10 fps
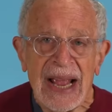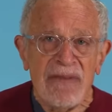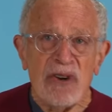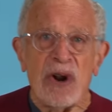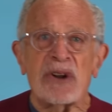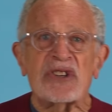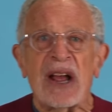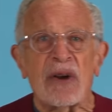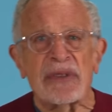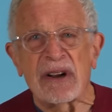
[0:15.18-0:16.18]
Ever notice
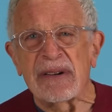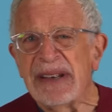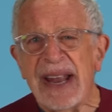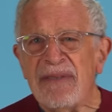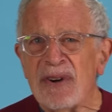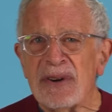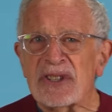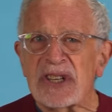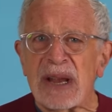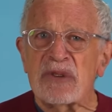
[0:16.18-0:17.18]
how there never
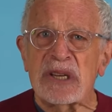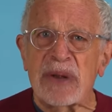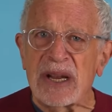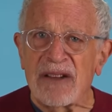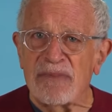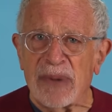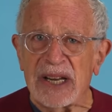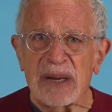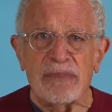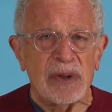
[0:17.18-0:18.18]
seems to be enough
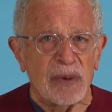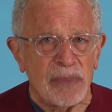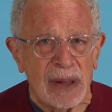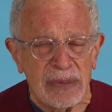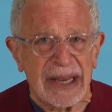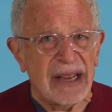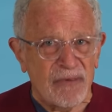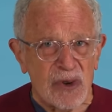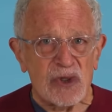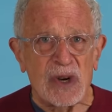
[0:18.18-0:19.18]
money to build public
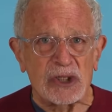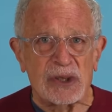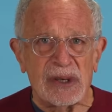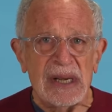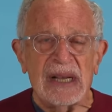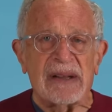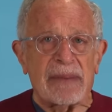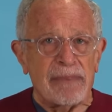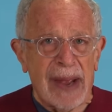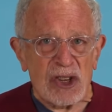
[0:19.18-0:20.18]
infrastructure
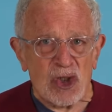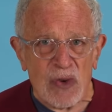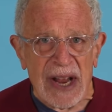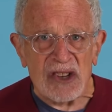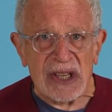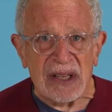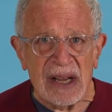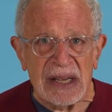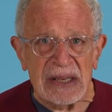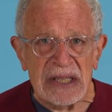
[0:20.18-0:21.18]
like mass transit
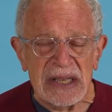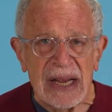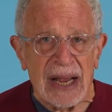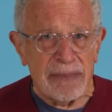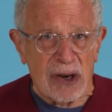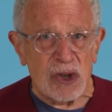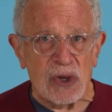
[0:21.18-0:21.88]
lines and better